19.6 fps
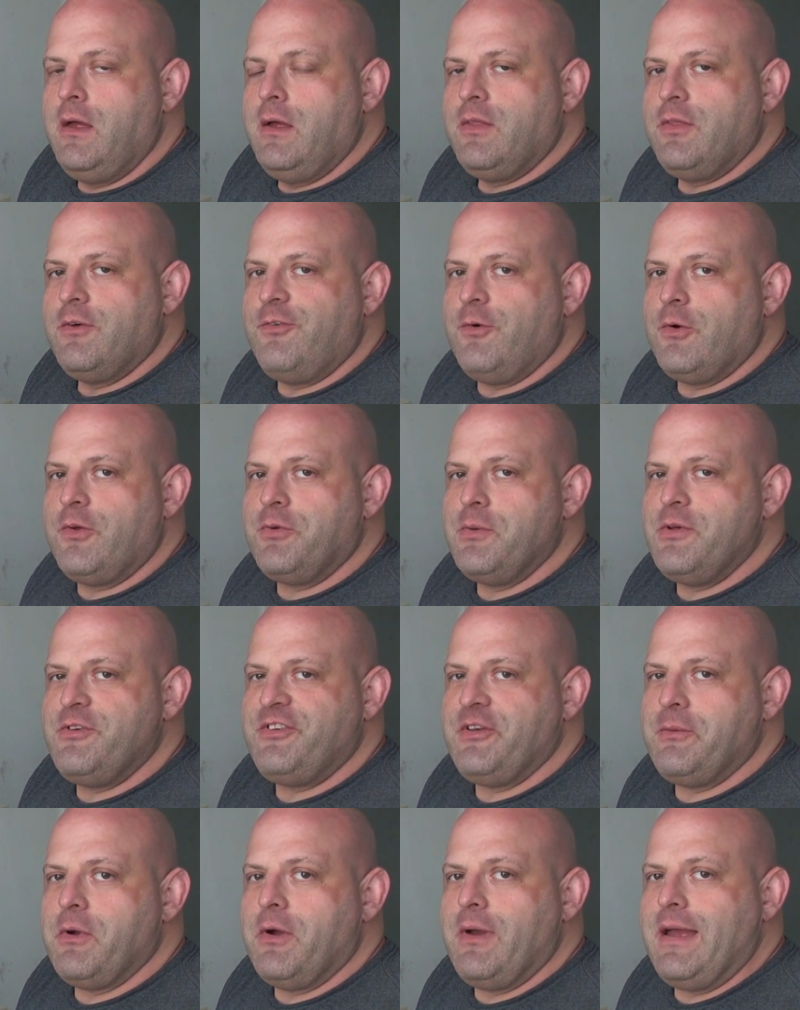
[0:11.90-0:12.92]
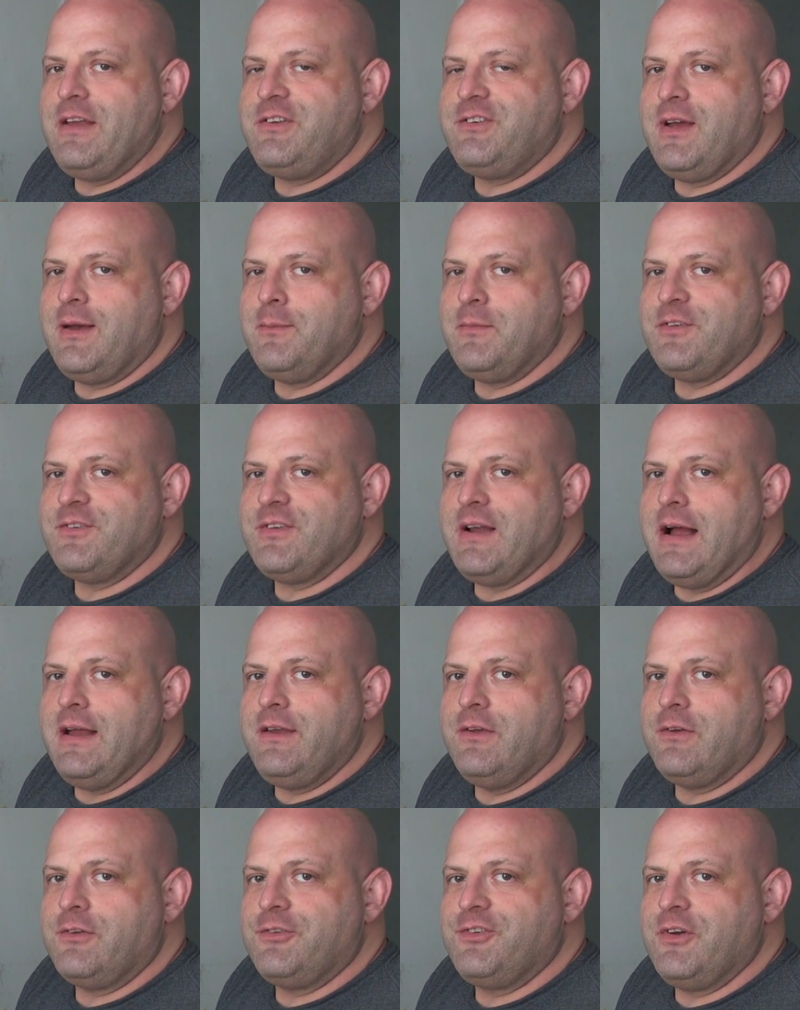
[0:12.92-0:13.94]
The 430HM is an
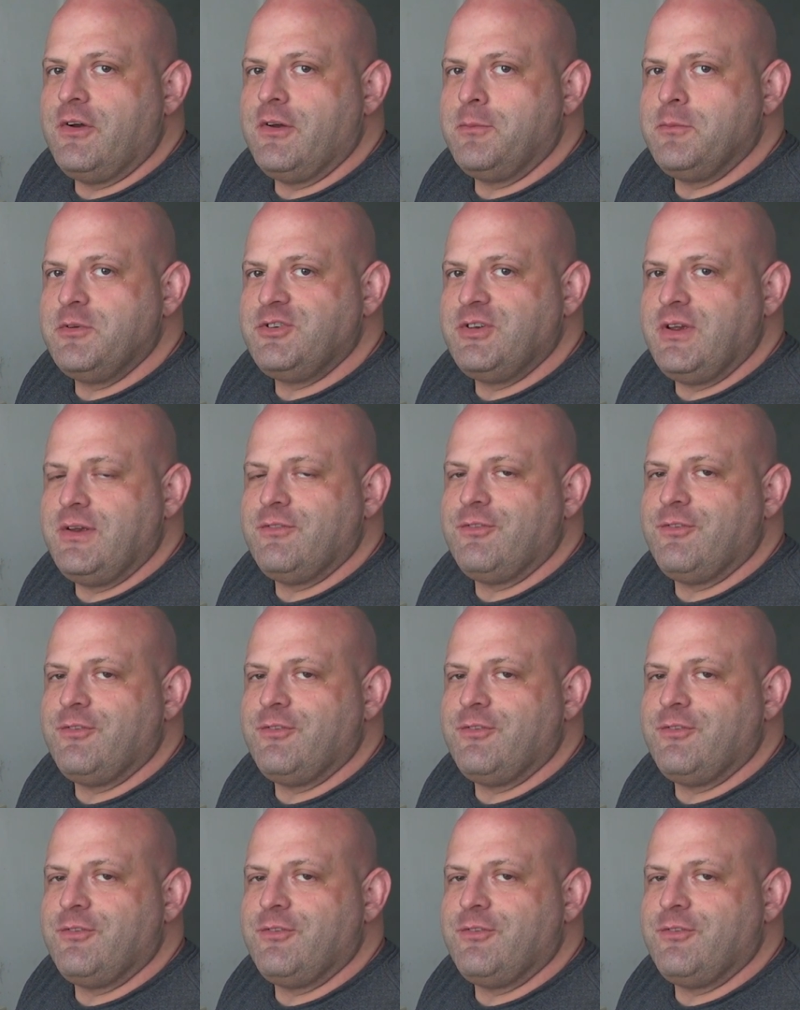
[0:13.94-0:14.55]
ideal sewing machine